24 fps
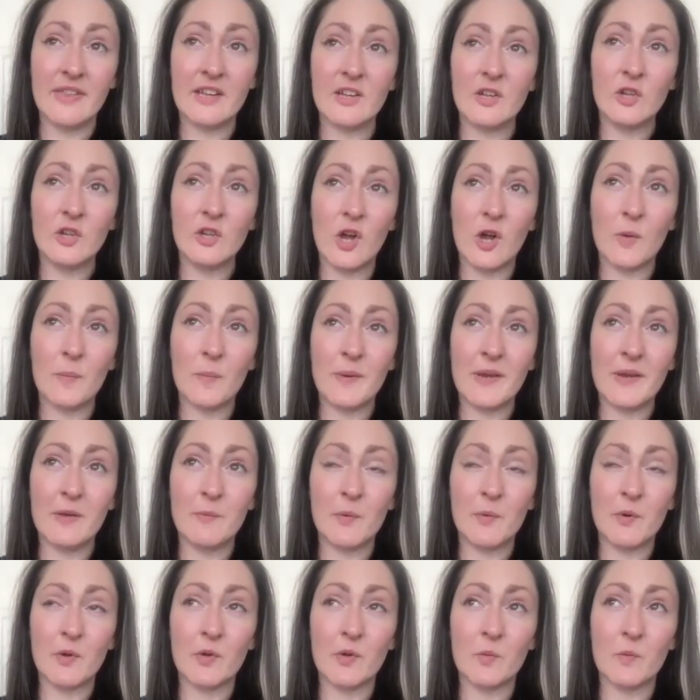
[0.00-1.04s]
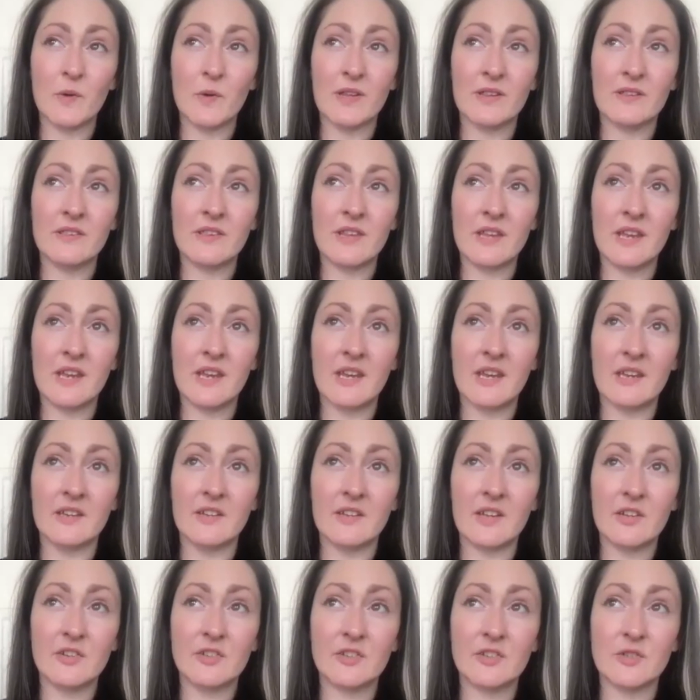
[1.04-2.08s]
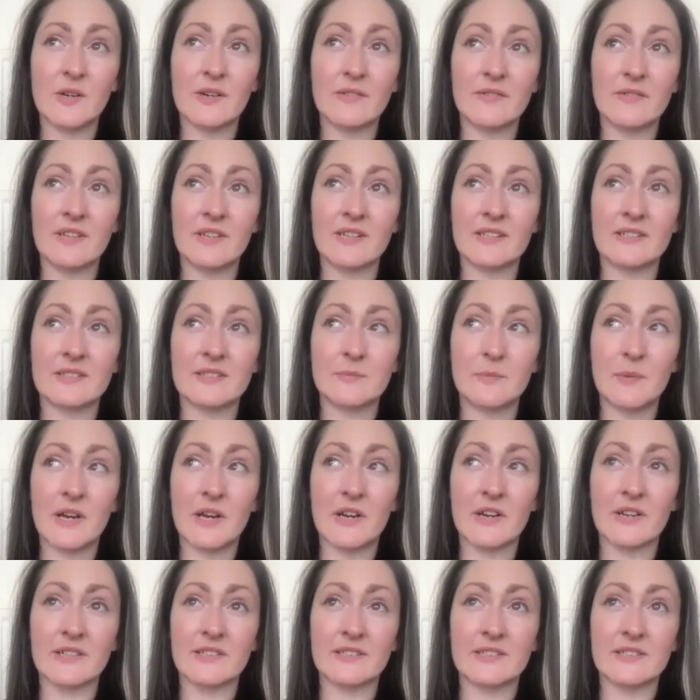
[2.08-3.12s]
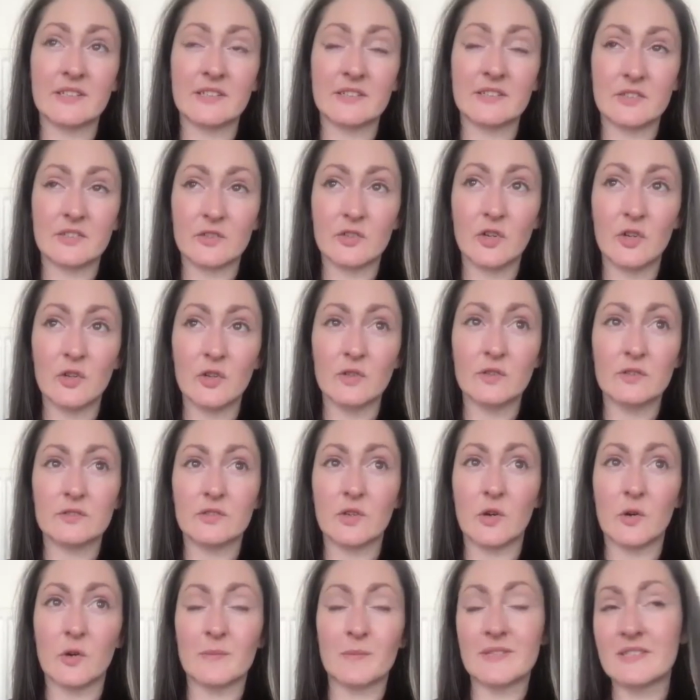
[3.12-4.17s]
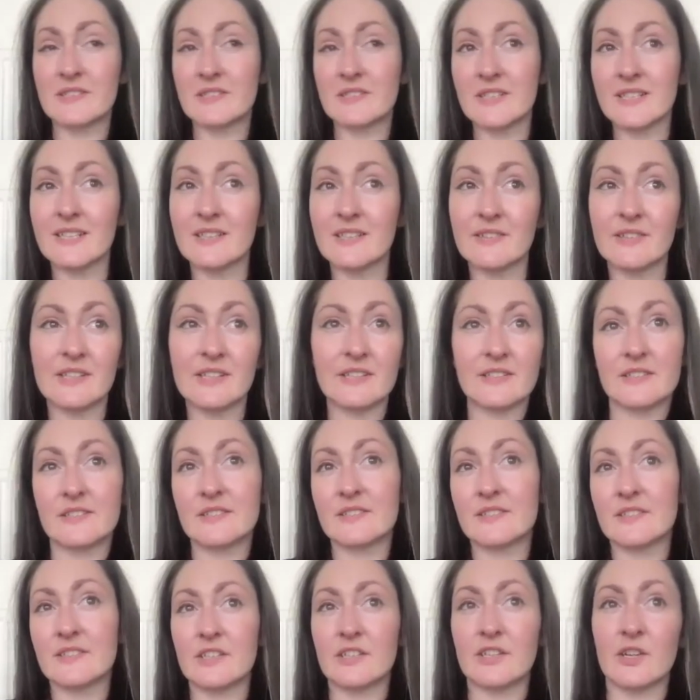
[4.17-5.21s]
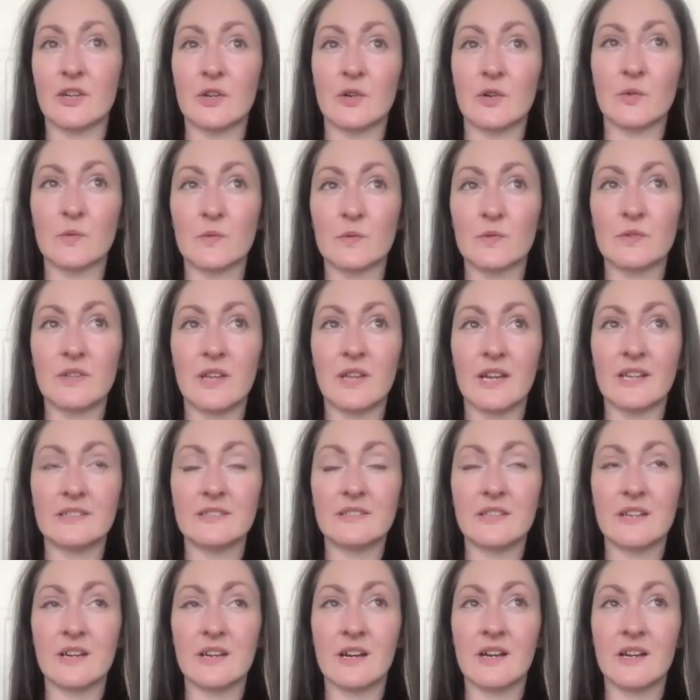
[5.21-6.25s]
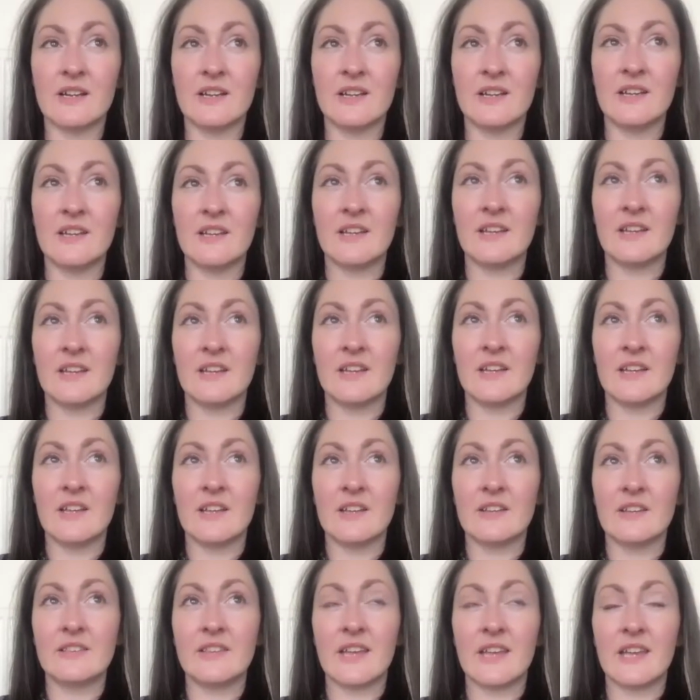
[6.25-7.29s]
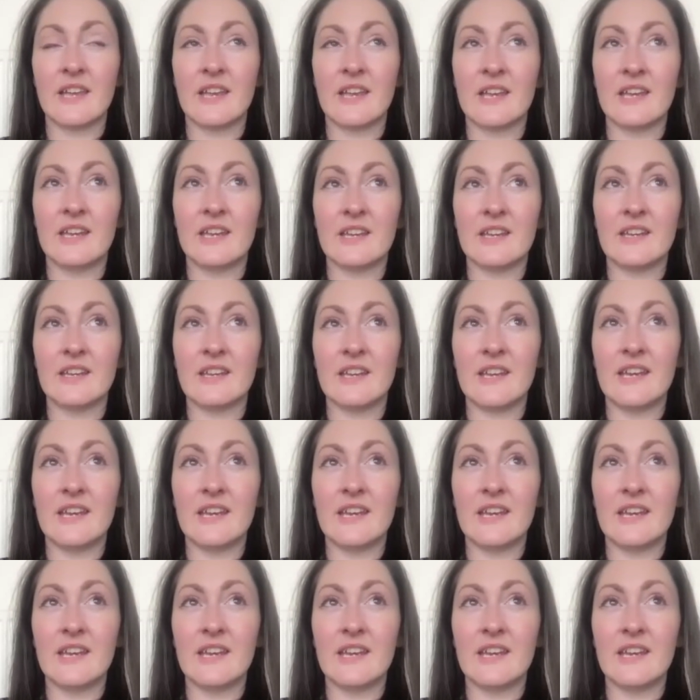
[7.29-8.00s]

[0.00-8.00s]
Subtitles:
I think a lot of people, when they do have an experience that's occult or mysterious, like that, they